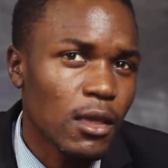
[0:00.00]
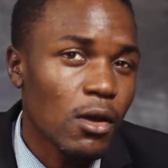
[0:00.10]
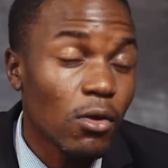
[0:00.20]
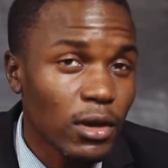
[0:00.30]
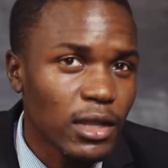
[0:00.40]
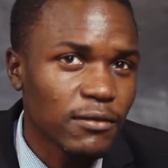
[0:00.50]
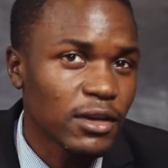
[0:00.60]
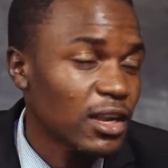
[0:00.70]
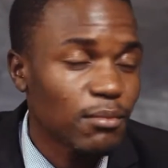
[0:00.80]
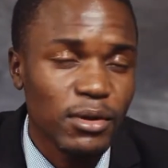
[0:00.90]
O-level,
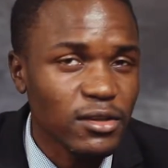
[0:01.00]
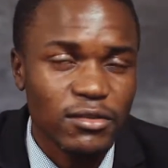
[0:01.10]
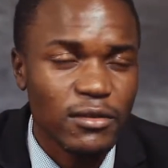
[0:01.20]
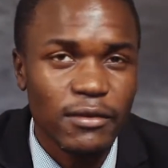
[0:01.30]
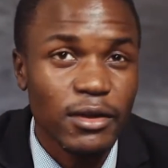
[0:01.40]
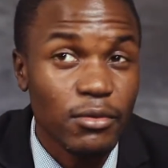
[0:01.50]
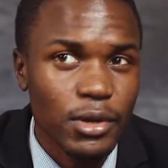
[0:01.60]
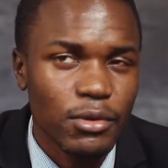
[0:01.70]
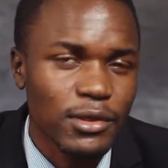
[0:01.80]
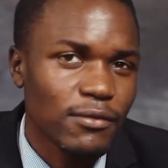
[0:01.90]
and I passed very
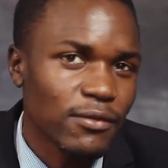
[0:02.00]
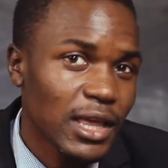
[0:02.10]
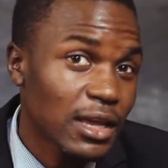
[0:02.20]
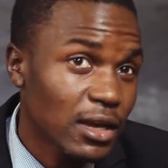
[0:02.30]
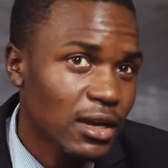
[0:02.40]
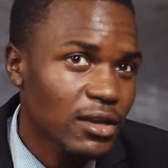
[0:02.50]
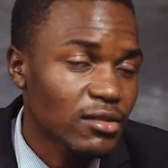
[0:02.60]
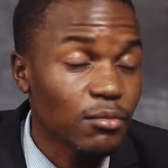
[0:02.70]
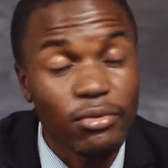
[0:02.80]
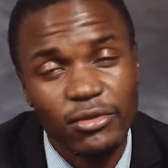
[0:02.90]
well with flying colors
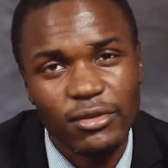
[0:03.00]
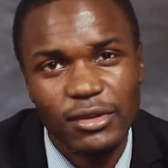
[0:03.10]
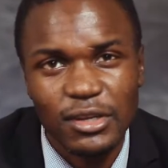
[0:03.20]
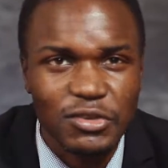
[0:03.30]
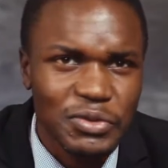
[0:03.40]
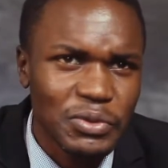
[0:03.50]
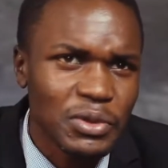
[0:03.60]
and proceeded to